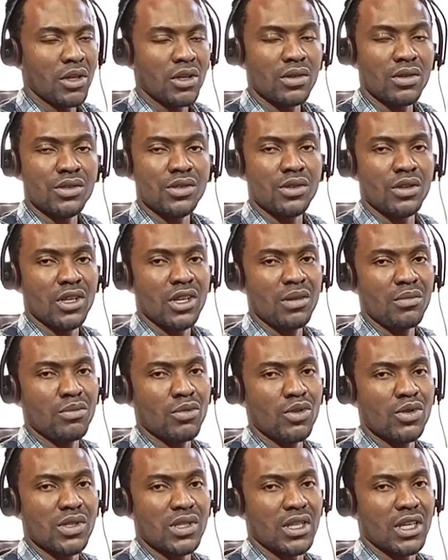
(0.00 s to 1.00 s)
because your
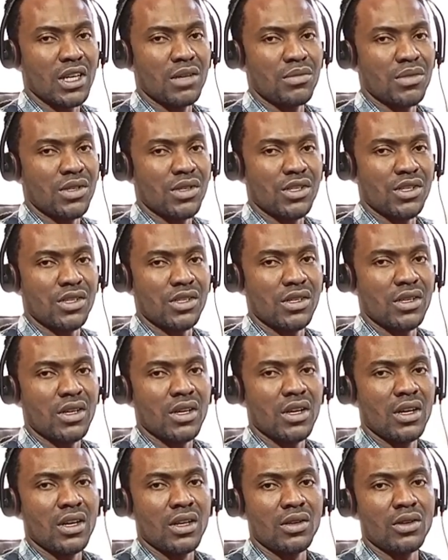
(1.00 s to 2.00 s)
aim most times is
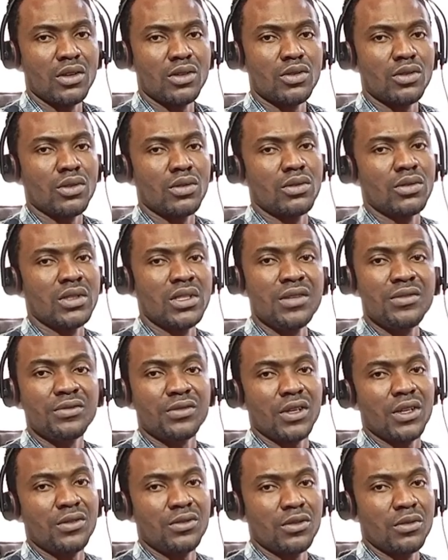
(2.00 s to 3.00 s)
not
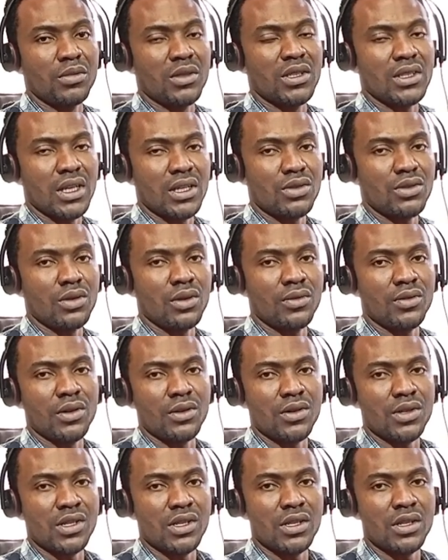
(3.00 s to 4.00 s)
different from the title of
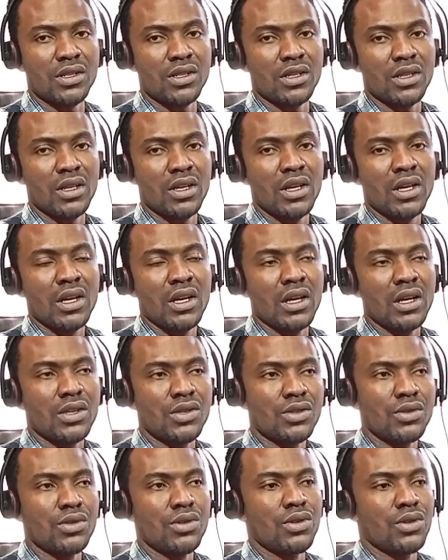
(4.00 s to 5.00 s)
your research.
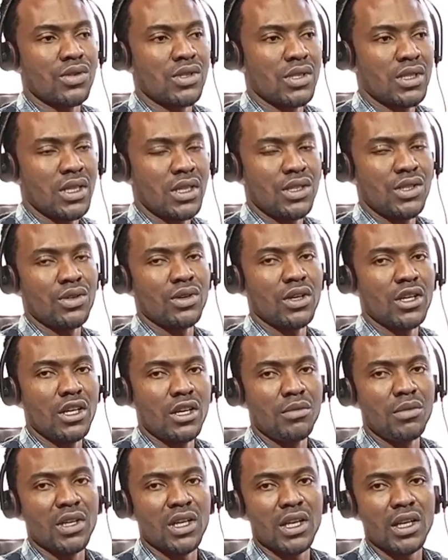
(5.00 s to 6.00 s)
And so you state your
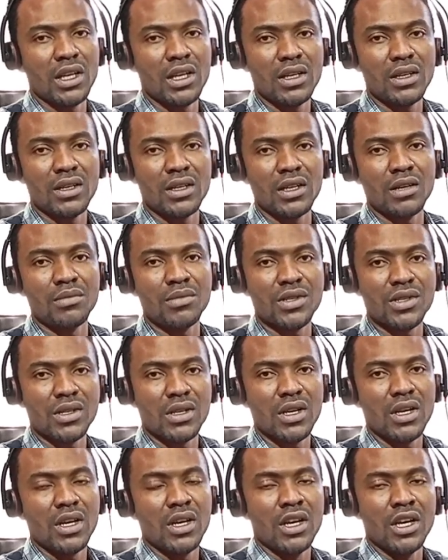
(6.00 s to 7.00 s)
aim in clear
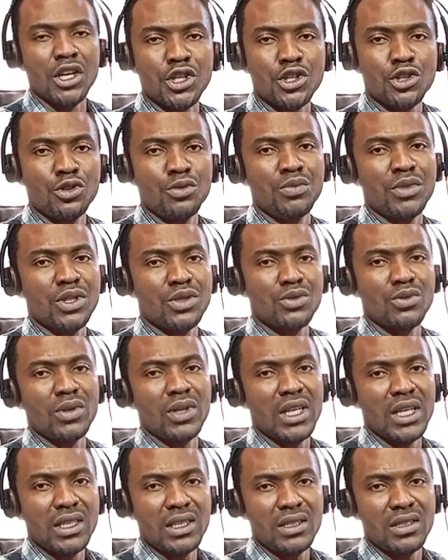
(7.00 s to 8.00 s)
terms. It shouldn't be
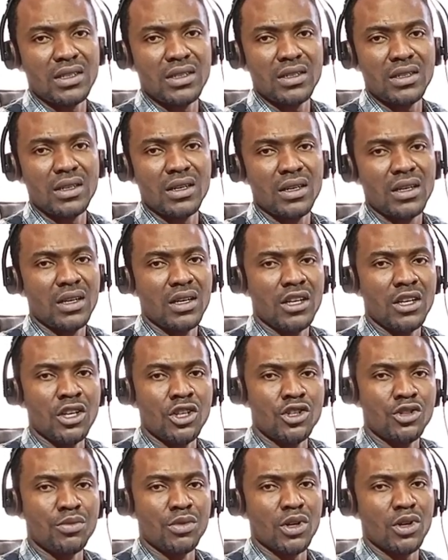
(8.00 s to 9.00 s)
too lengthy.
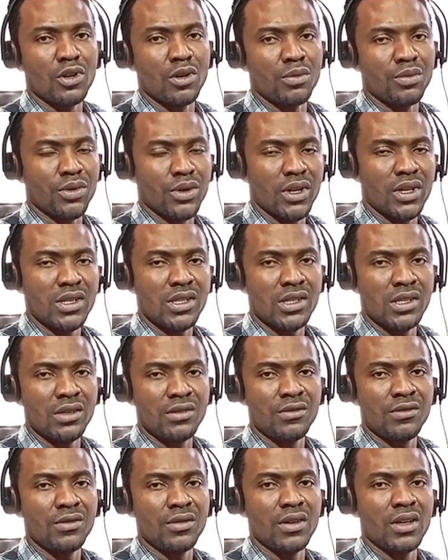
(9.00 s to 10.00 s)
It should be
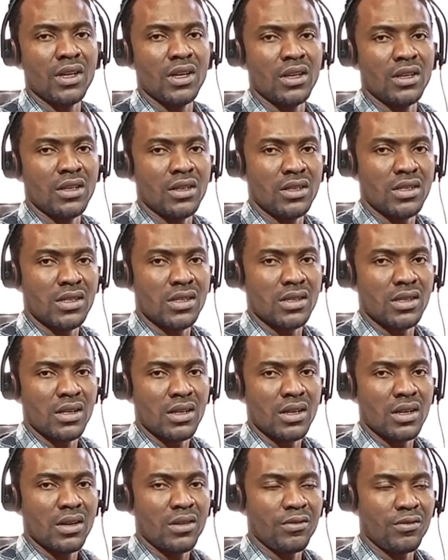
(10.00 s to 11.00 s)
comprehensive in its
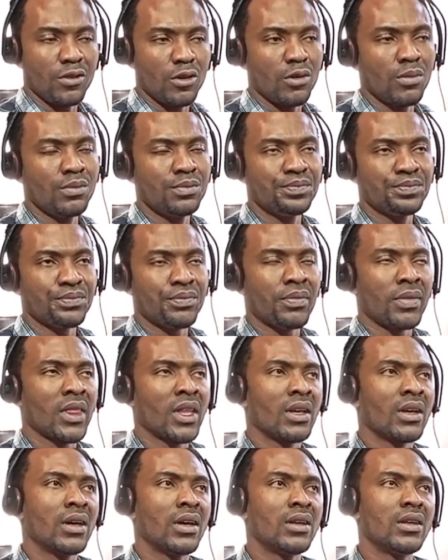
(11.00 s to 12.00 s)
form.
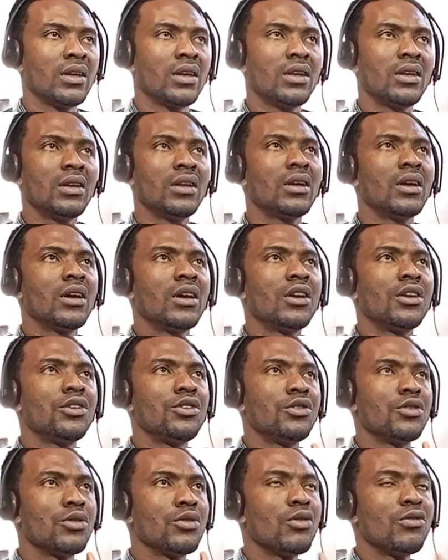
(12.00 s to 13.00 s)
And then
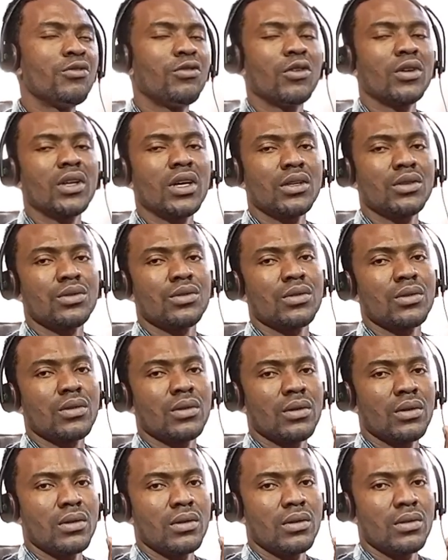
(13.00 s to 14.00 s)
you go further
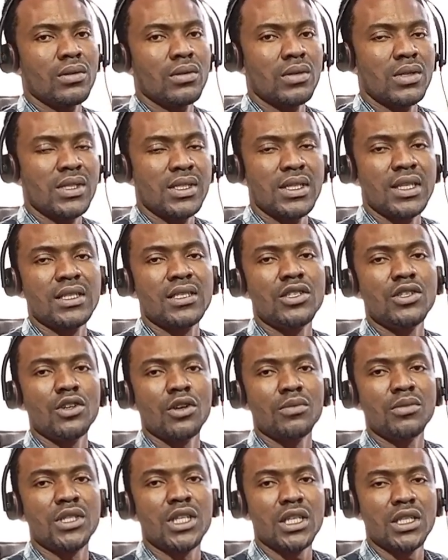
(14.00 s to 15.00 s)
to state
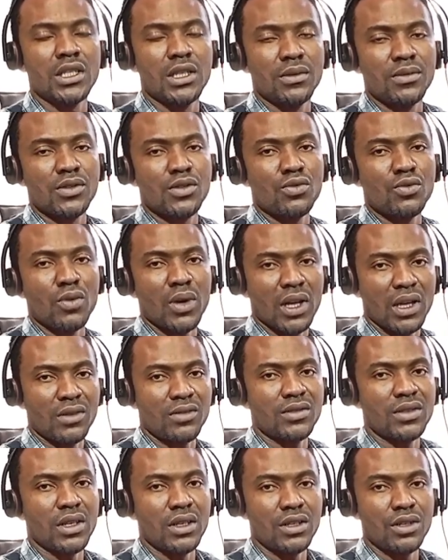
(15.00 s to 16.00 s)
the objectives one
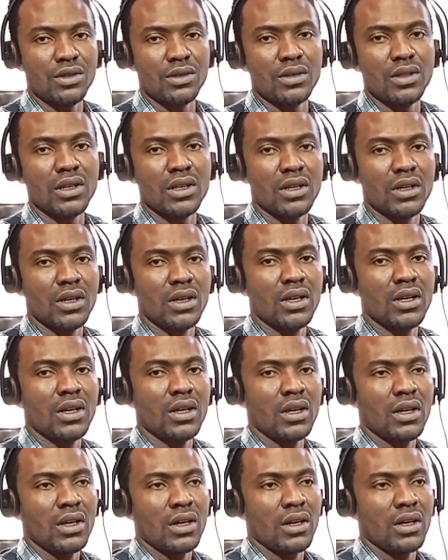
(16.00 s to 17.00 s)
after the other.
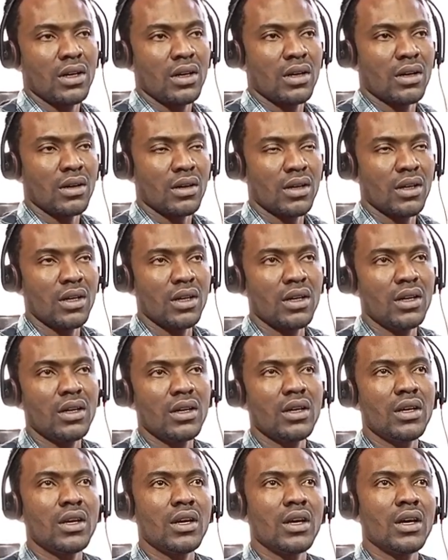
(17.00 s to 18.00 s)

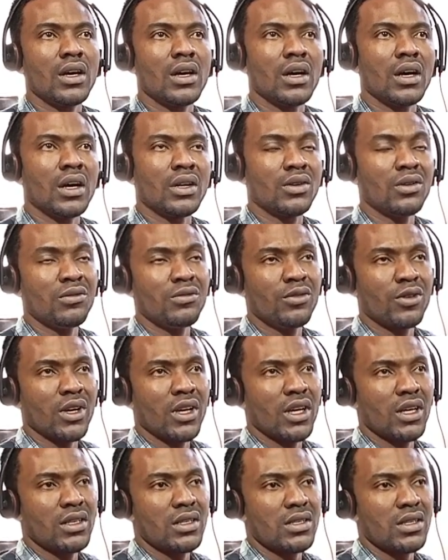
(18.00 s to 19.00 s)
Okay? And don't
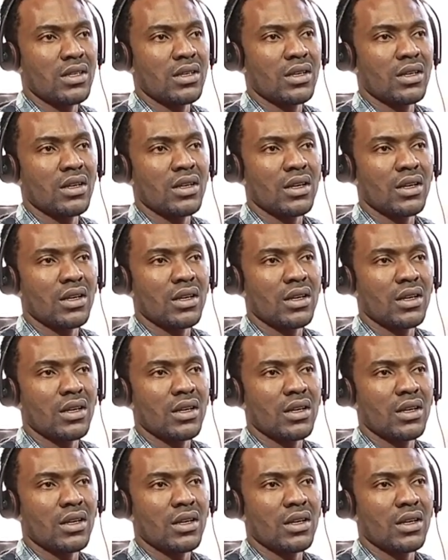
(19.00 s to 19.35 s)
forget,